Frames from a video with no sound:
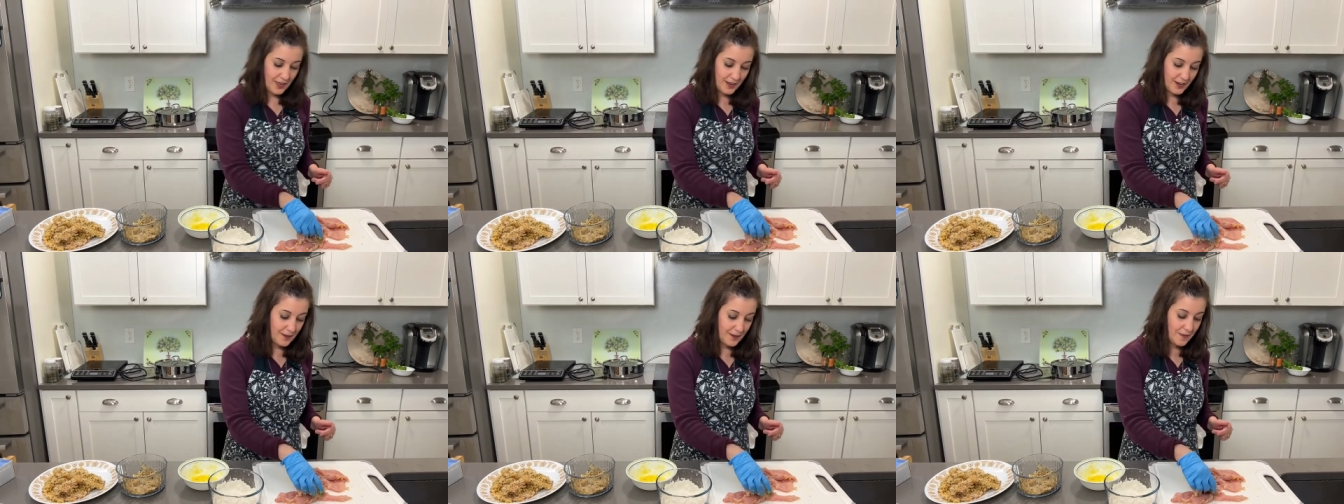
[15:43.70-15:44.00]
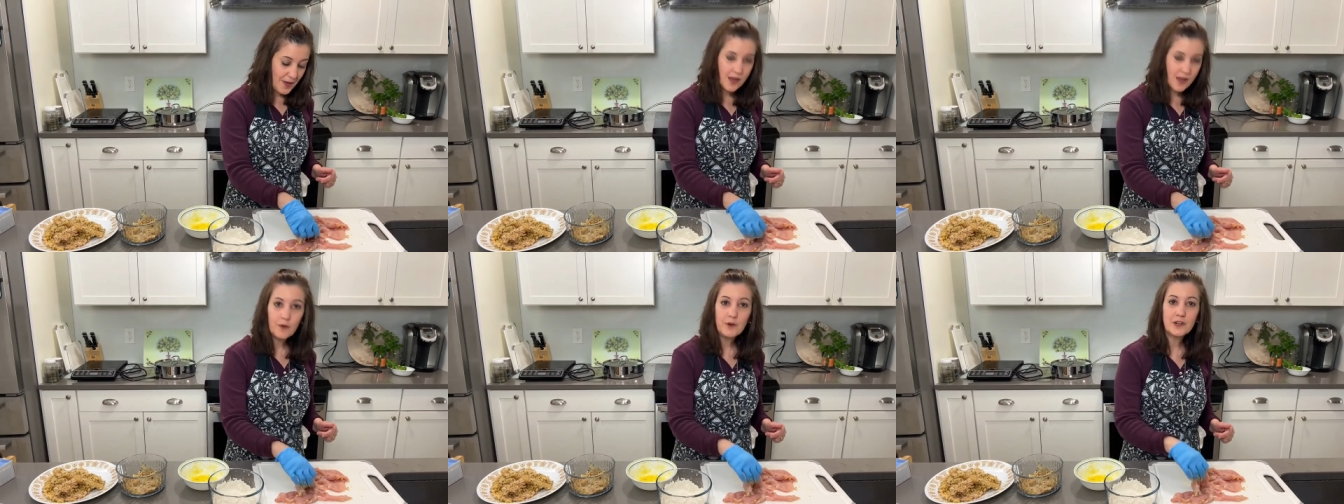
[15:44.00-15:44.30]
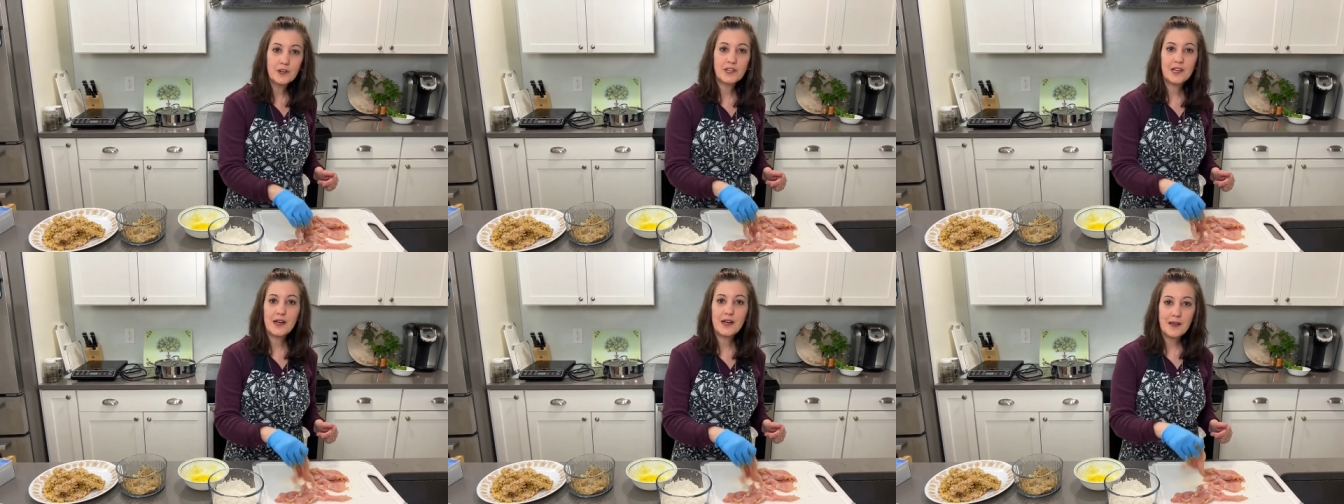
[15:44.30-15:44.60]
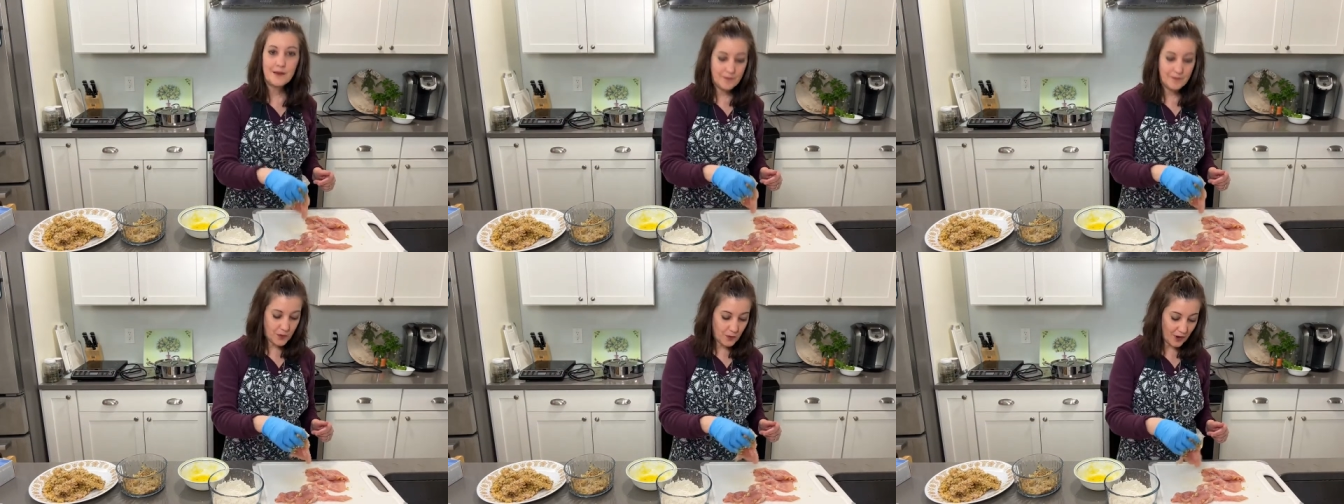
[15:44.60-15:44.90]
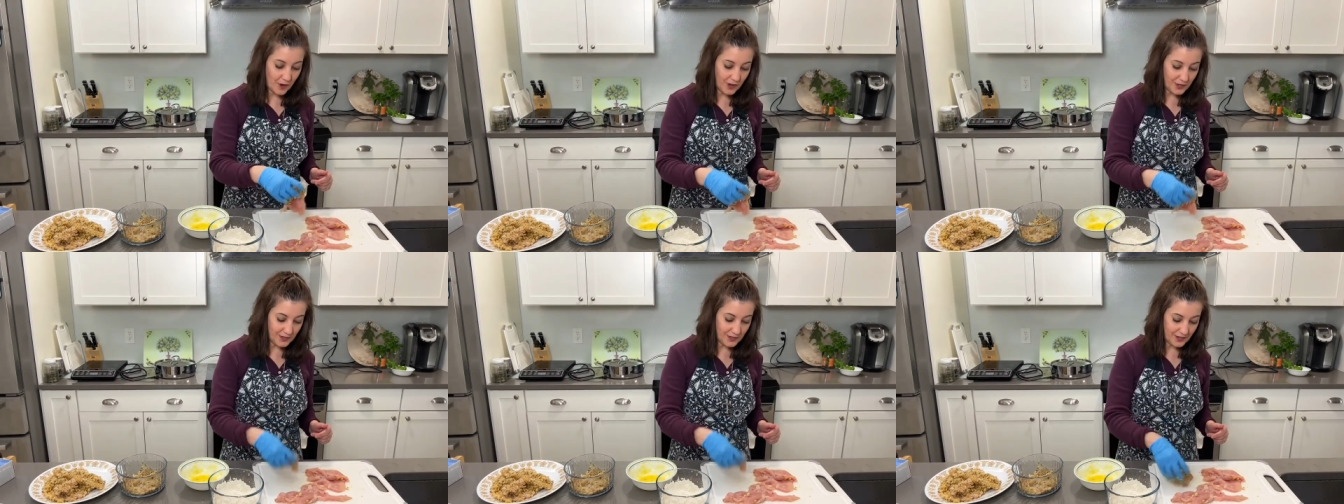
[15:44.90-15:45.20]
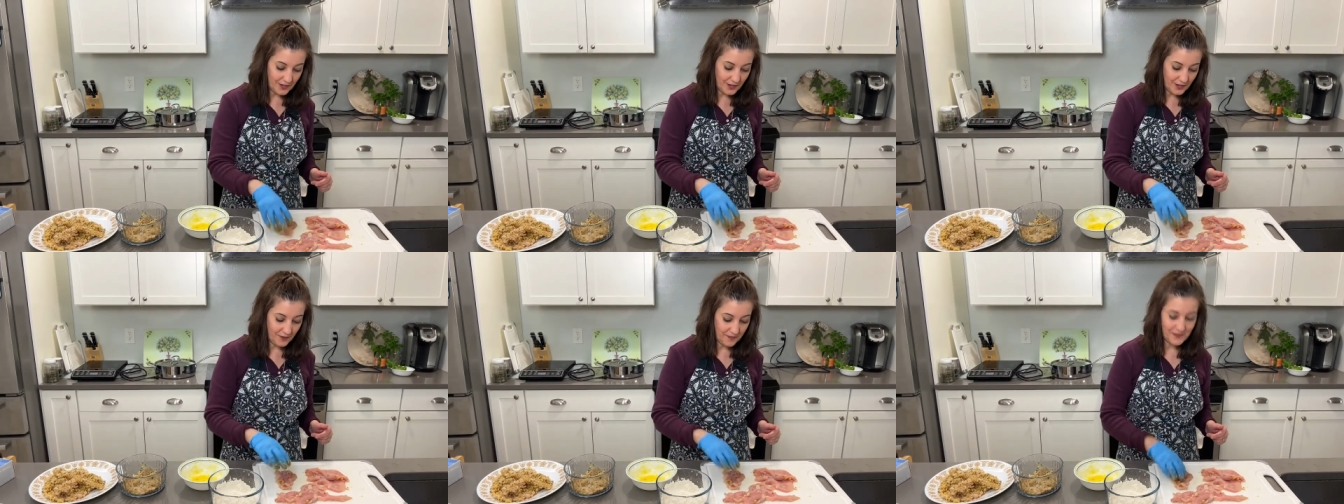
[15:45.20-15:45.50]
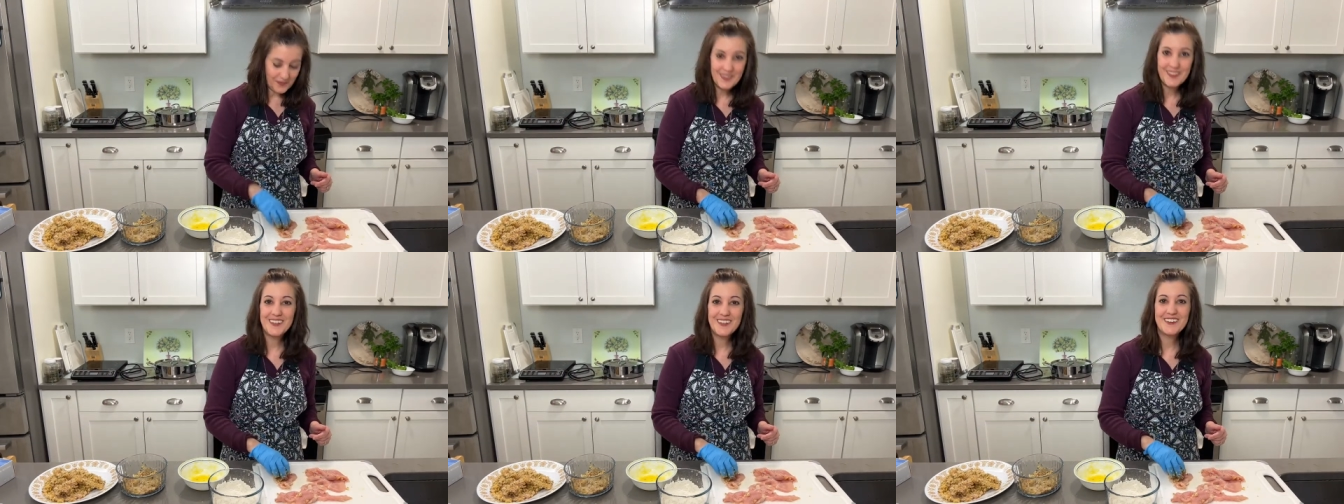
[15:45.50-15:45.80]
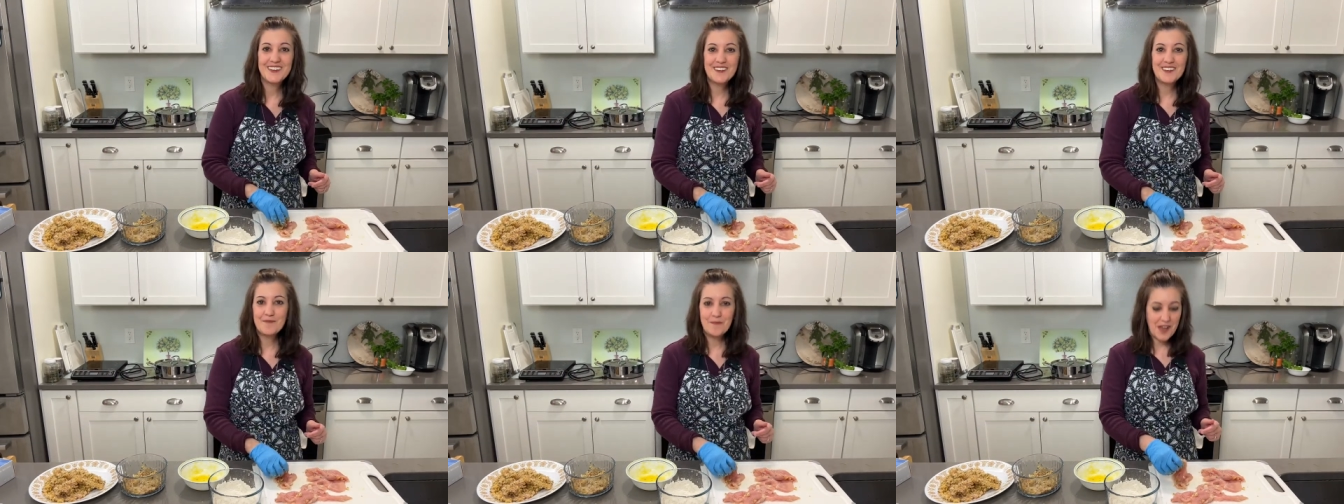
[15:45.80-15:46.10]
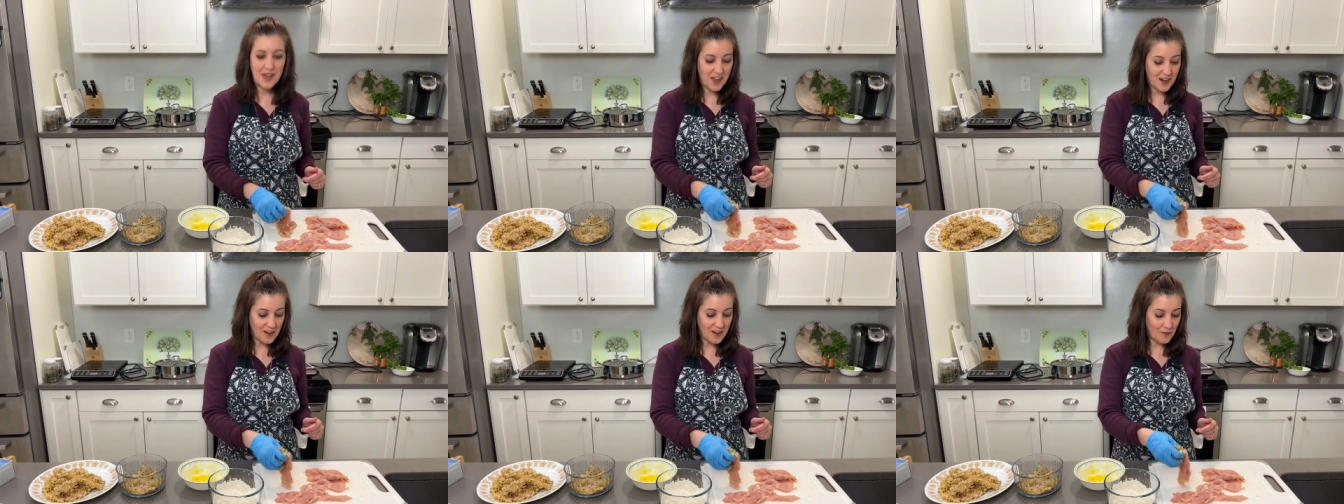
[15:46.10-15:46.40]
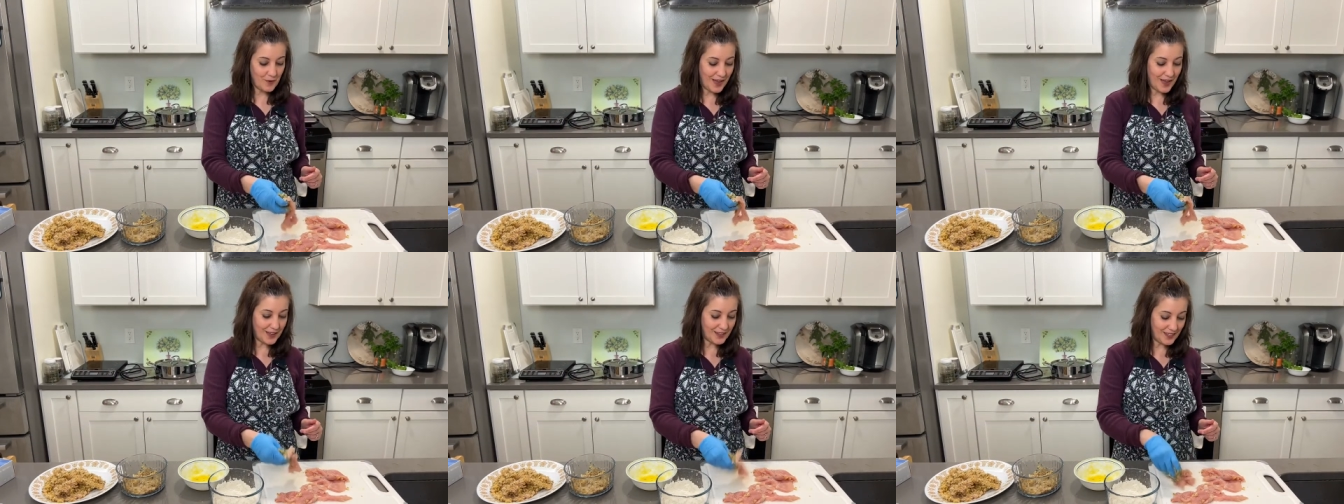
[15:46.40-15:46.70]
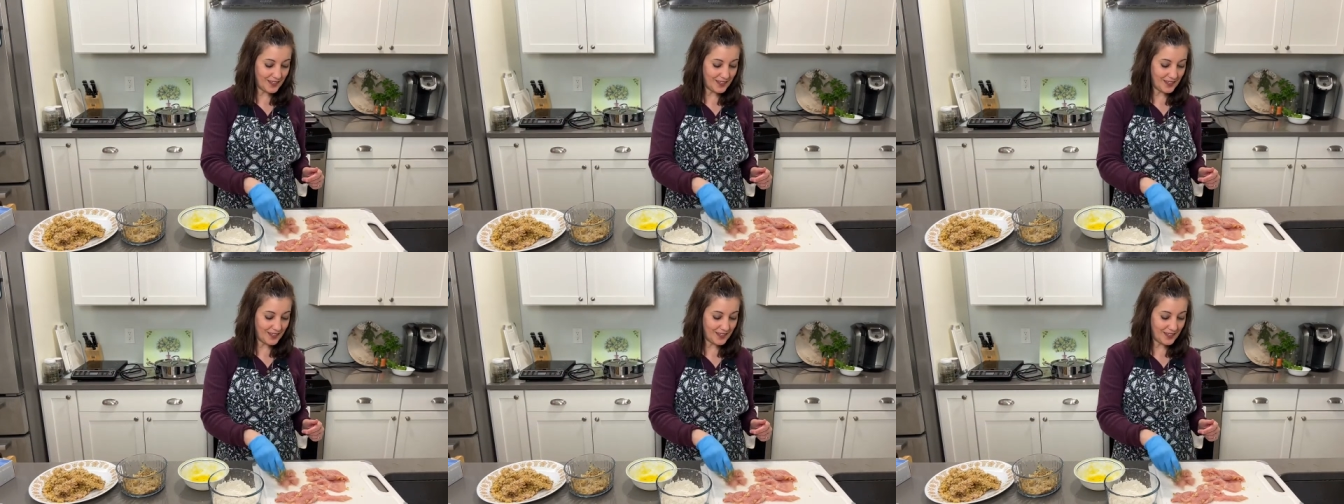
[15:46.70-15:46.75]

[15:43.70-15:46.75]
Didn't matter what time it was. Didn't matter if we got